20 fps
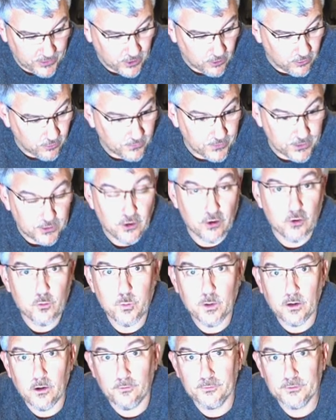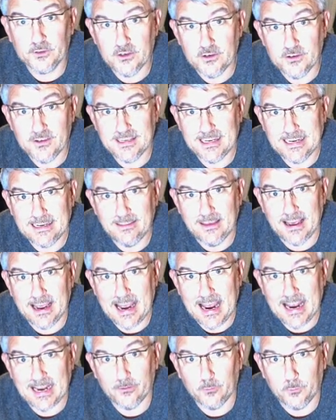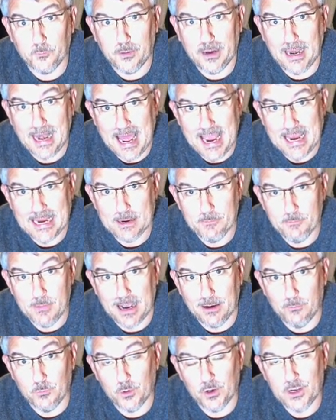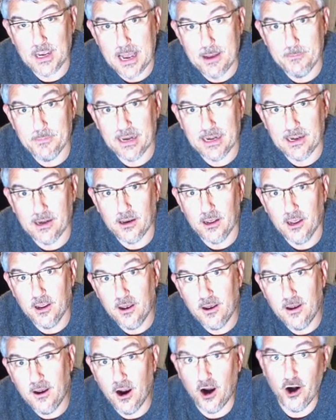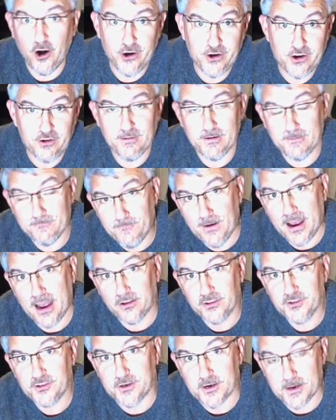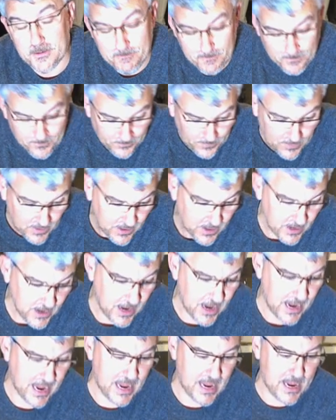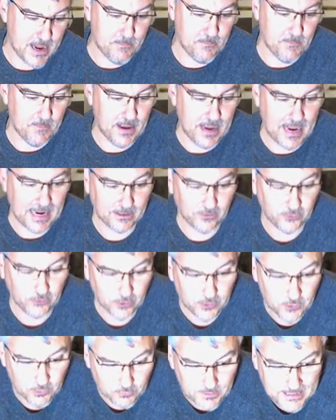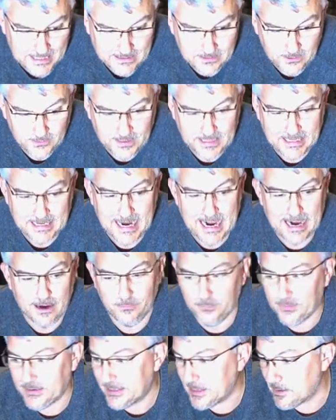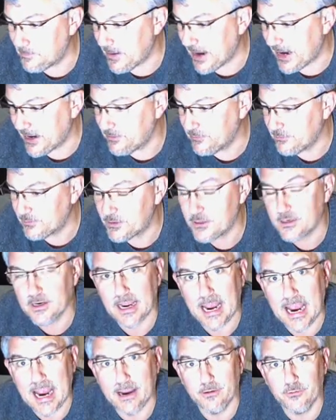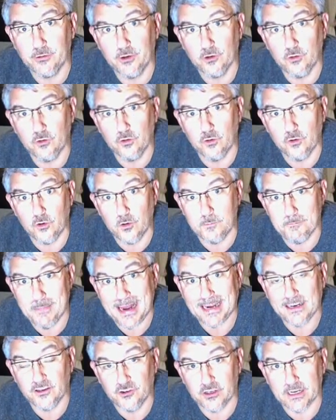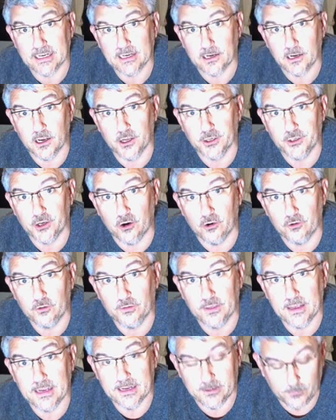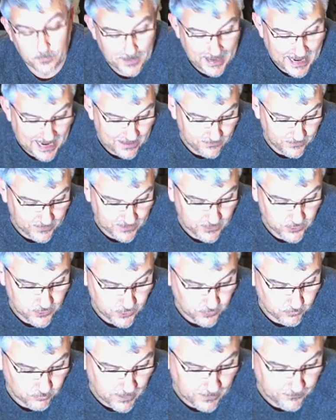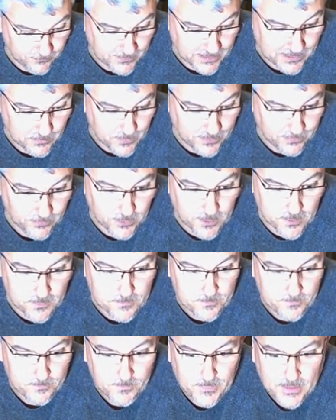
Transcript: the dog will often see that as play and will come in harder and faster. And so you'll need to think carefully about how you're managing a dog that is behaving too roughly with you.